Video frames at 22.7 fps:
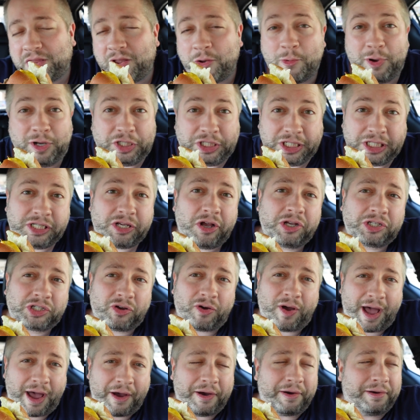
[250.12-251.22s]
Which is also
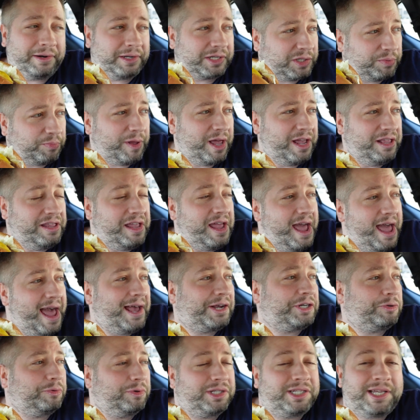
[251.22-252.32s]
how I would explain the
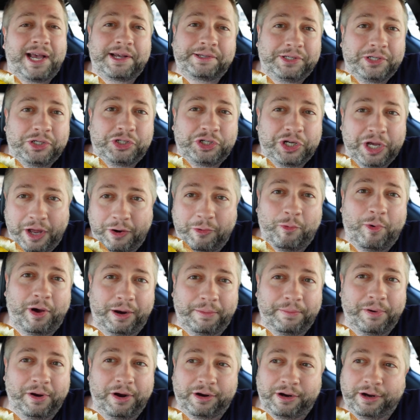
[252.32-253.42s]
actual Texas chain
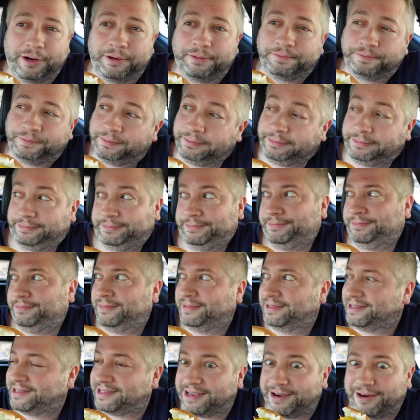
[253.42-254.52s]
Whataburger.
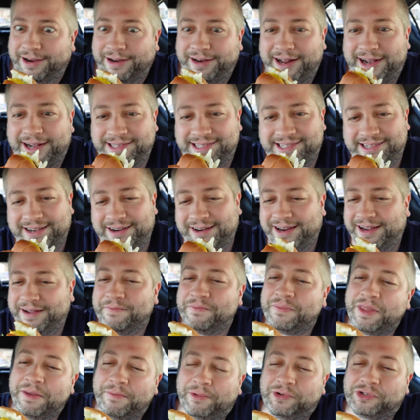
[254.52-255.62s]
Sorry, not sorry.
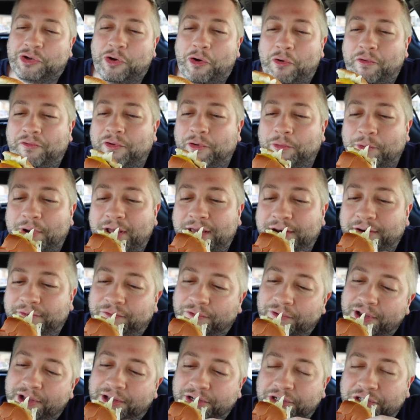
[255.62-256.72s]
Most overrated
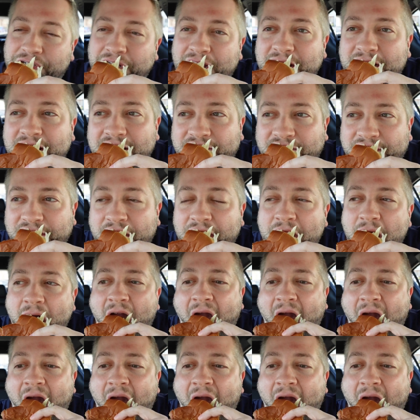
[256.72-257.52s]
freaking chain ever.